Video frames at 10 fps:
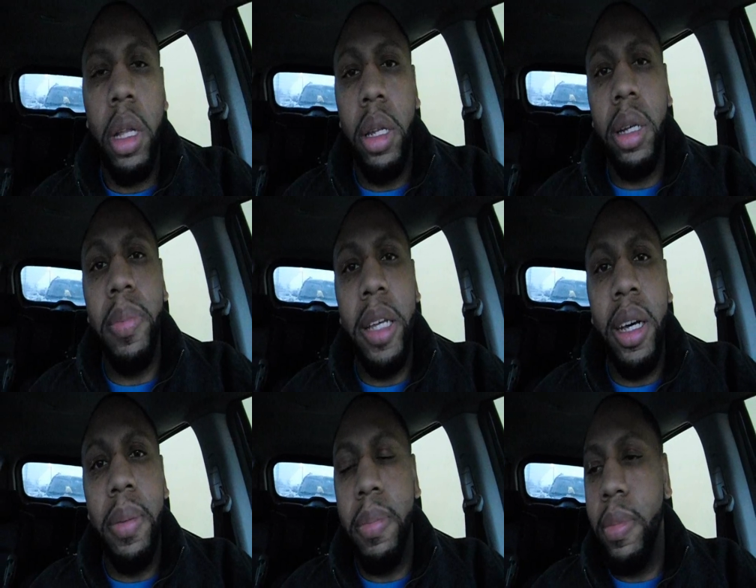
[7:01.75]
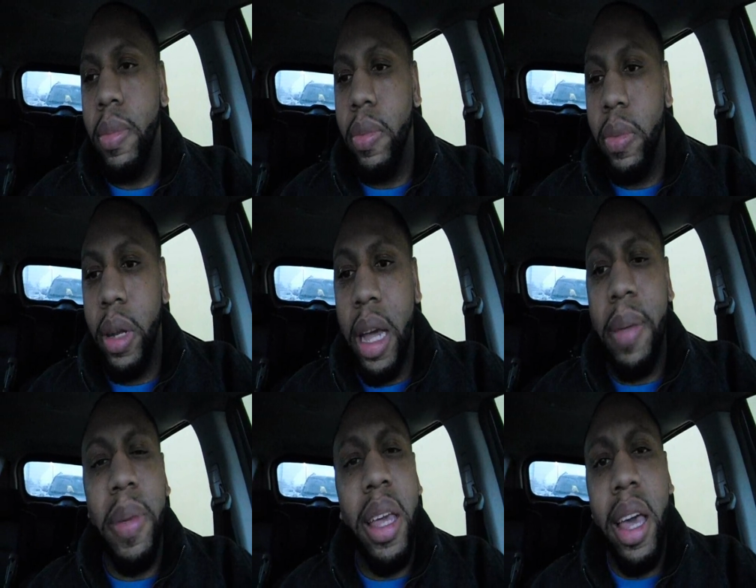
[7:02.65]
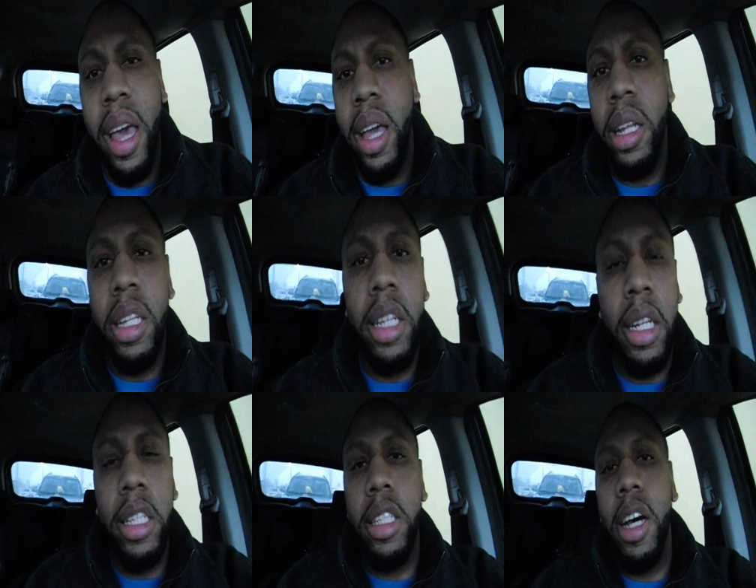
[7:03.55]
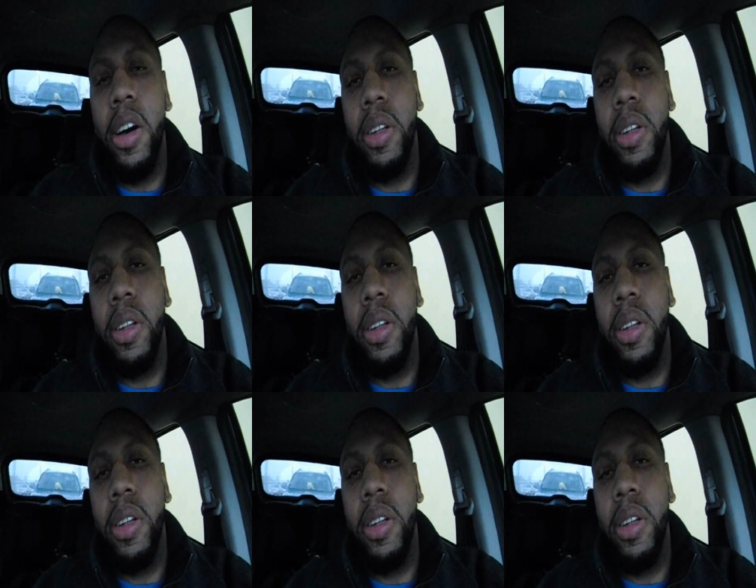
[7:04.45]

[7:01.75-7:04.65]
Look me up. Like me. Hey, let's talk.